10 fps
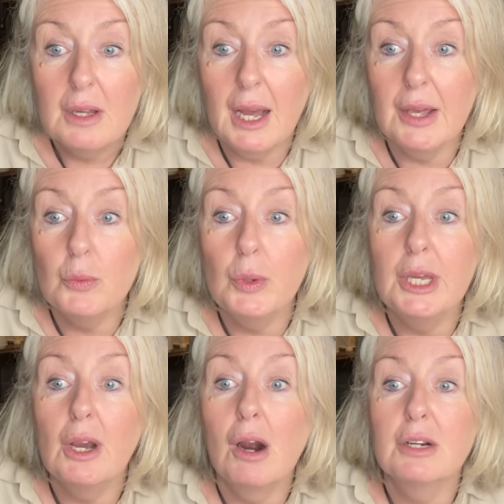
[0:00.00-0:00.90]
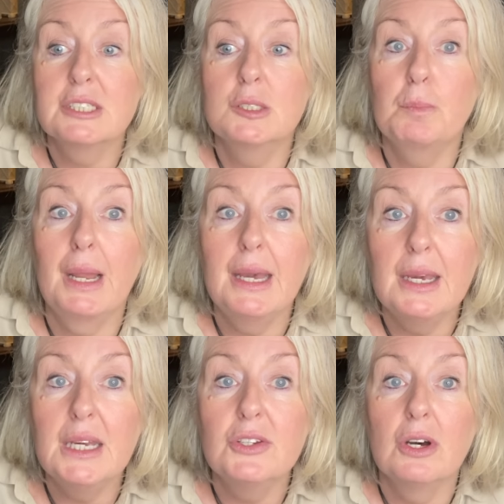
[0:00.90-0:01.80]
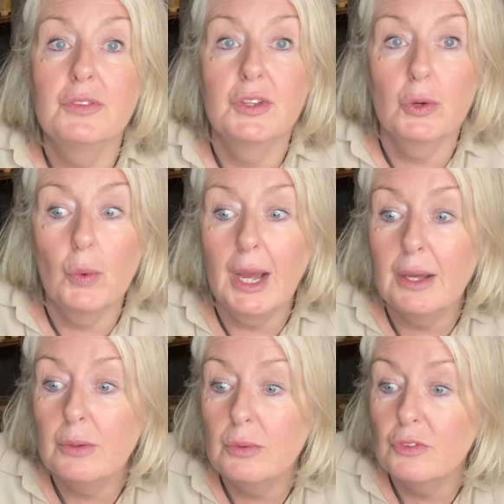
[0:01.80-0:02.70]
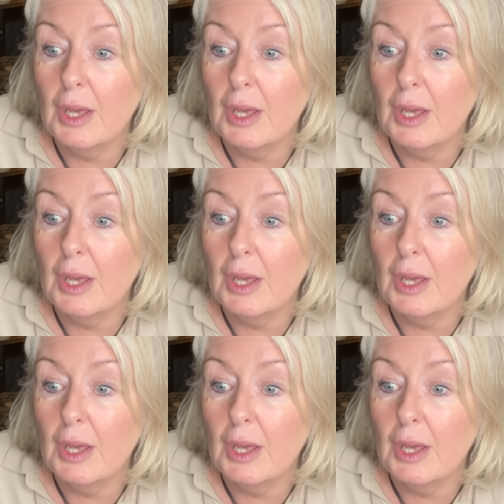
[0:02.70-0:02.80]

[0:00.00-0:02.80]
And we are splayed on the ground